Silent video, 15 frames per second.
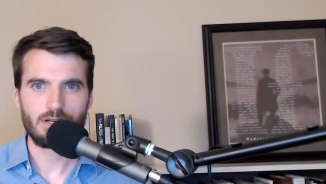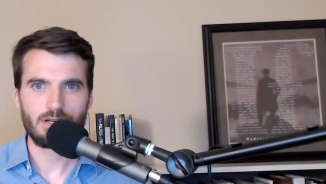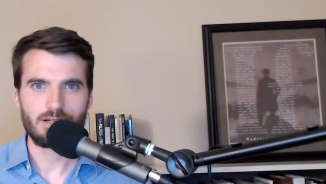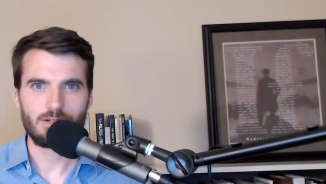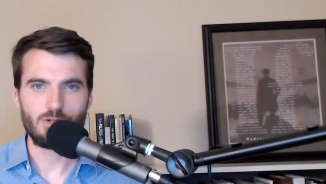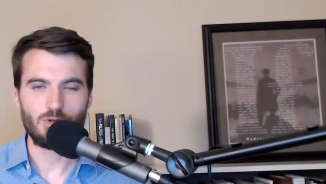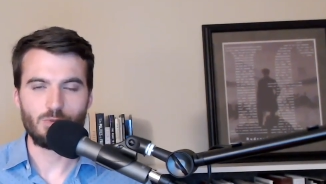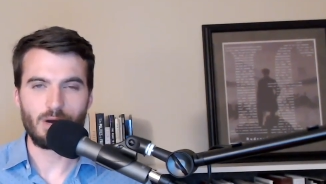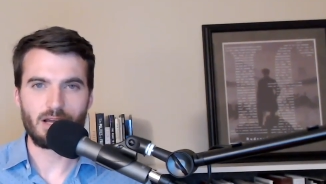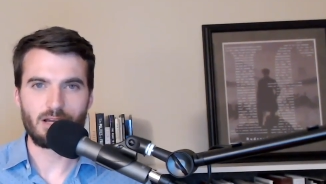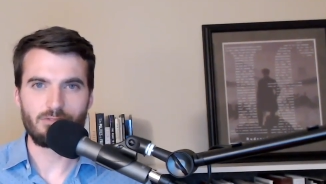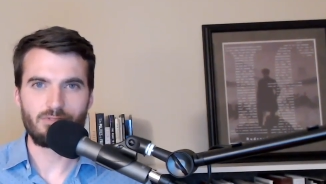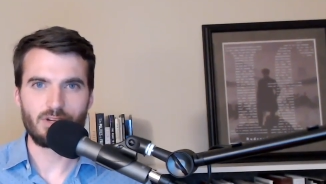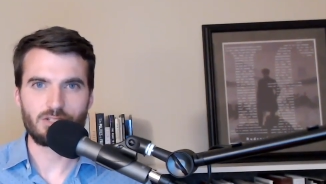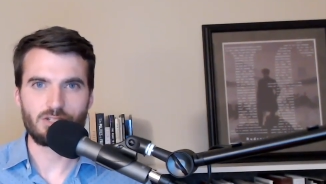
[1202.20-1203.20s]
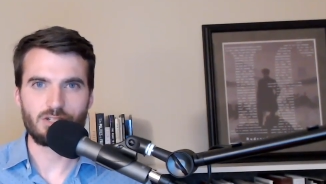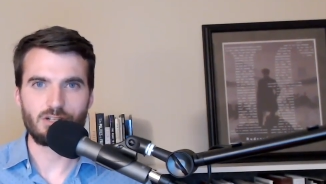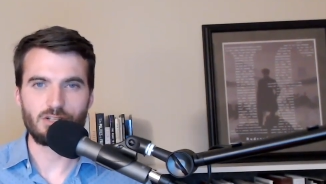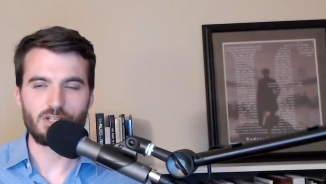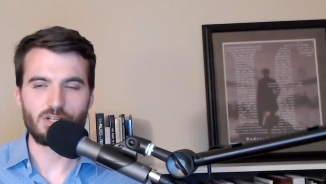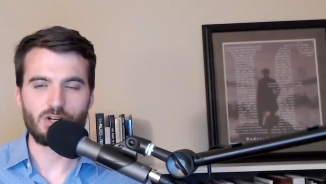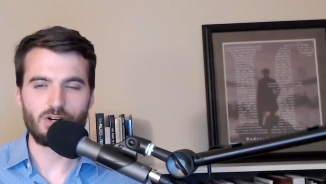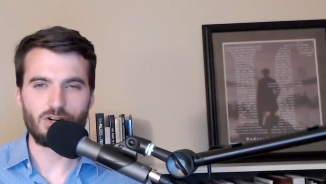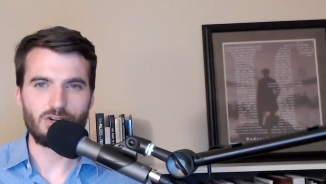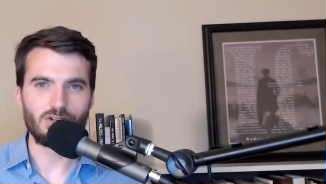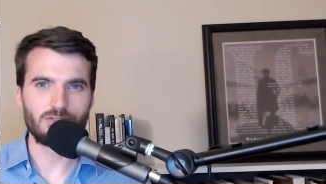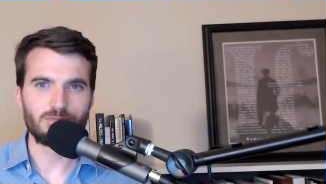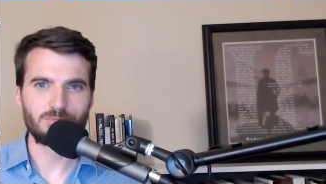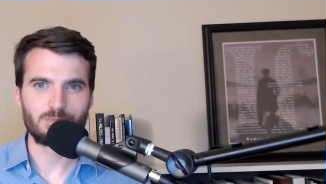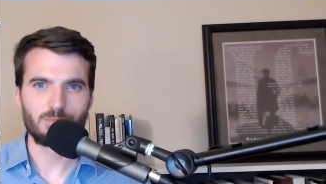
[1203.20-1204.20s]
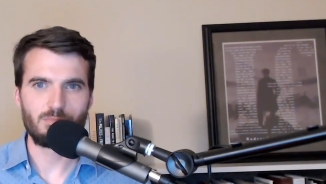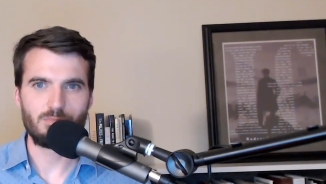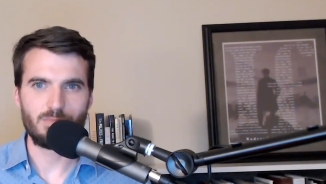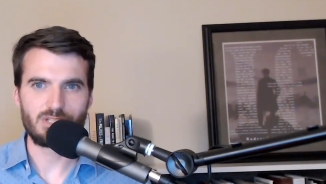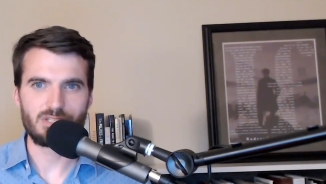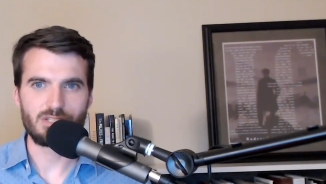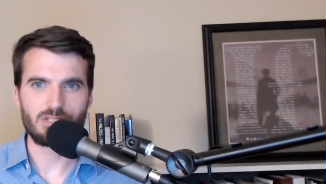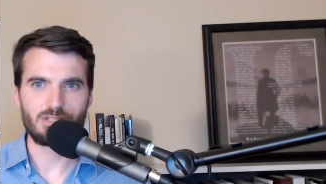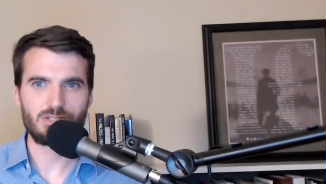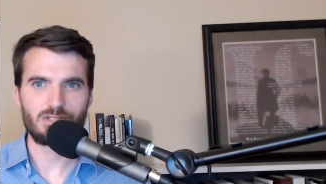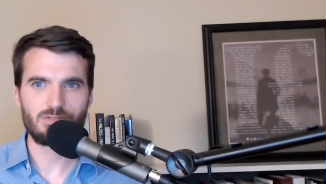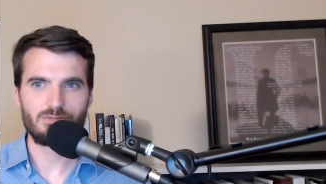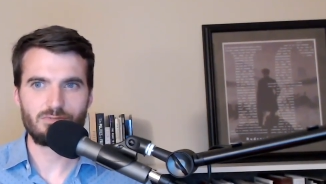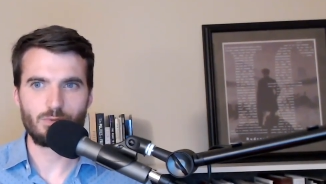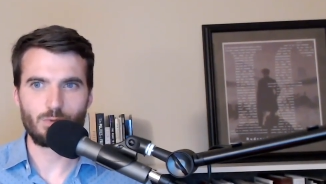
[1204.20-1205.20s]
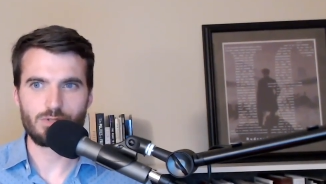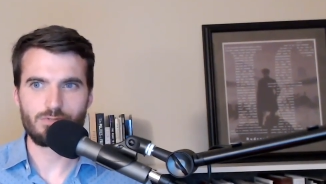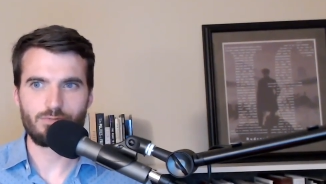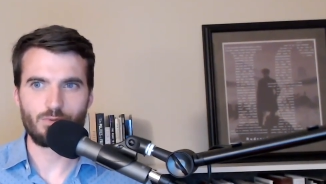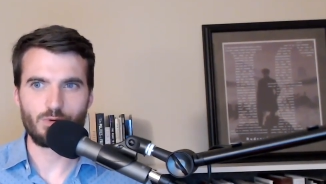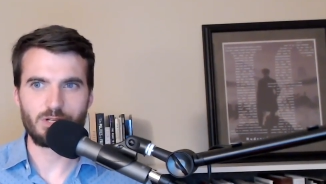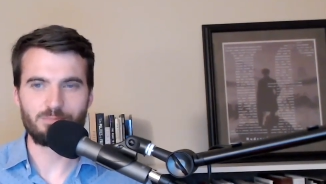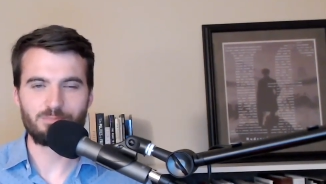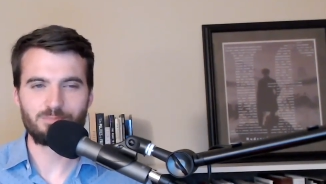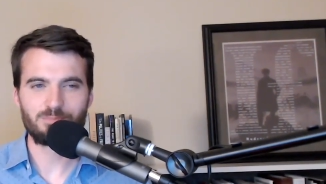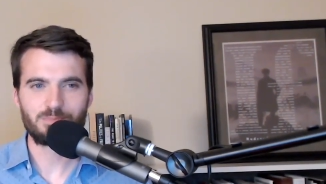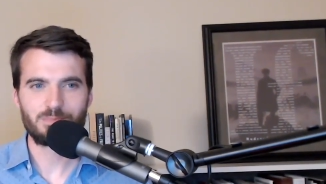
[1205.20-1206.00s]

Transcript: whom I affectionately call Mrs. Forge of Freedom.